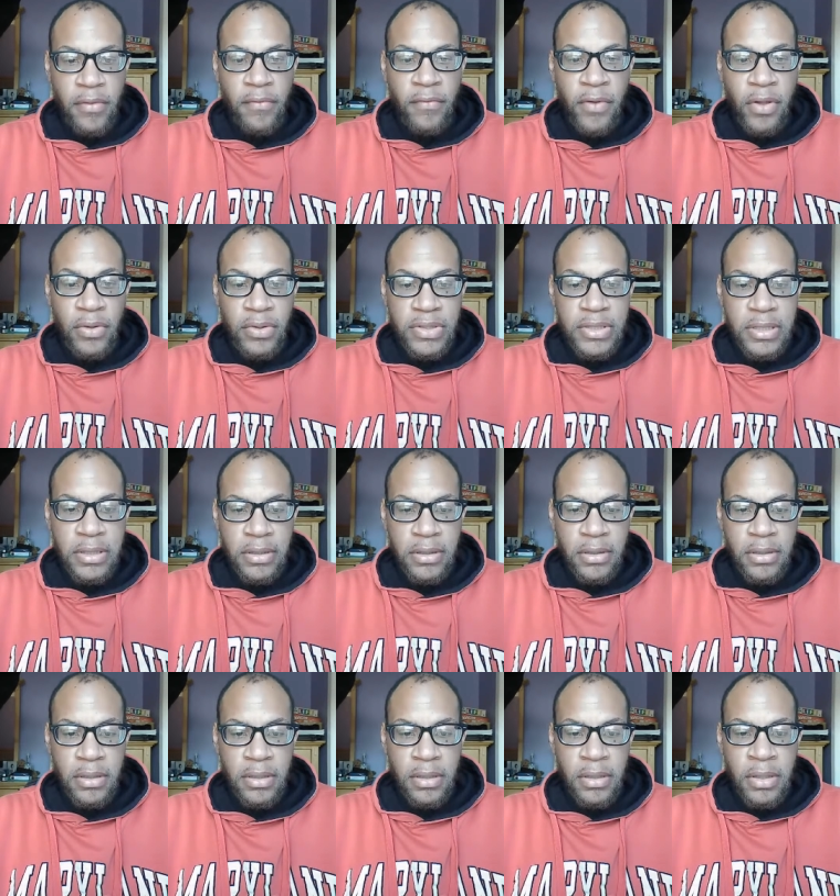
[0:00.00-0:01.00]
Vault.
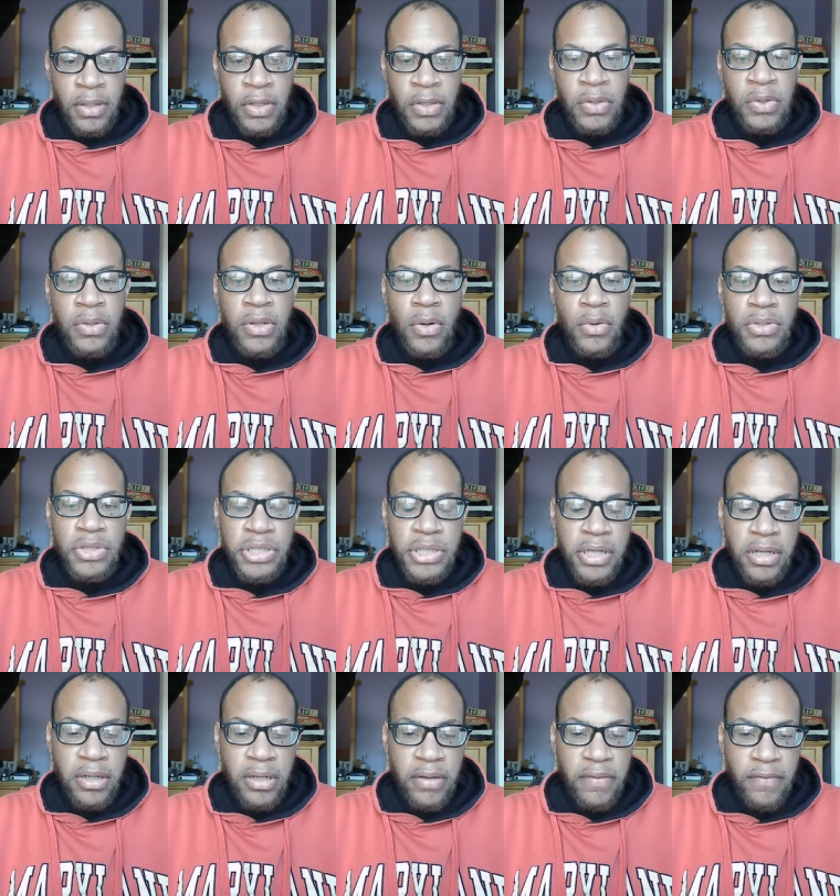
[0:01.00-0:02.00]
You don't
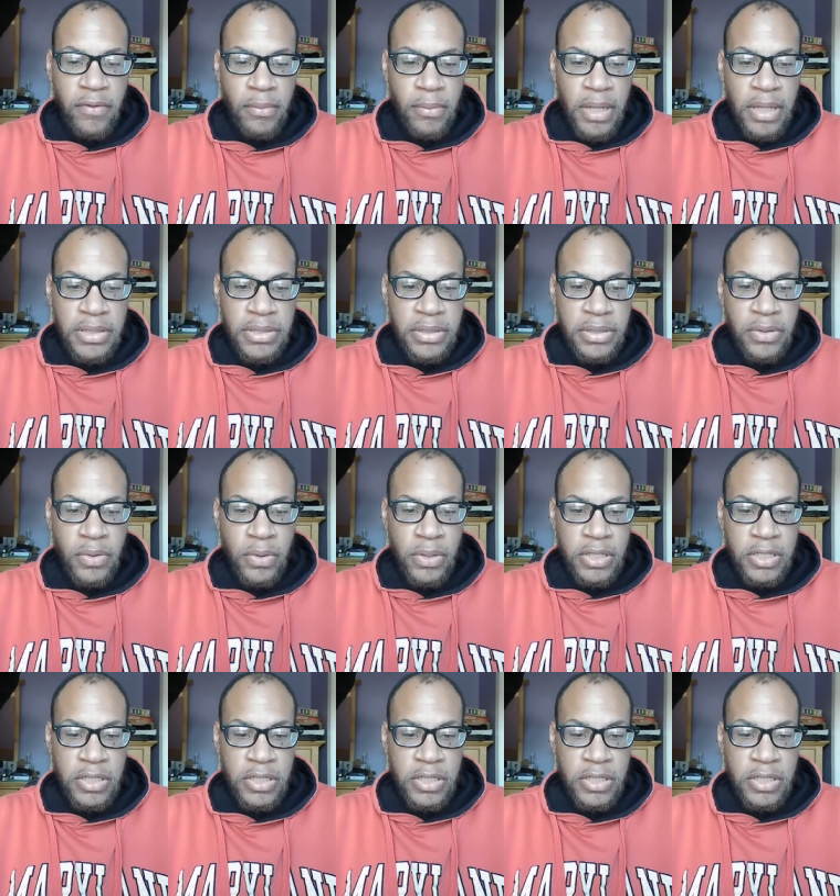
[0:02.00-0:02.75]
share information or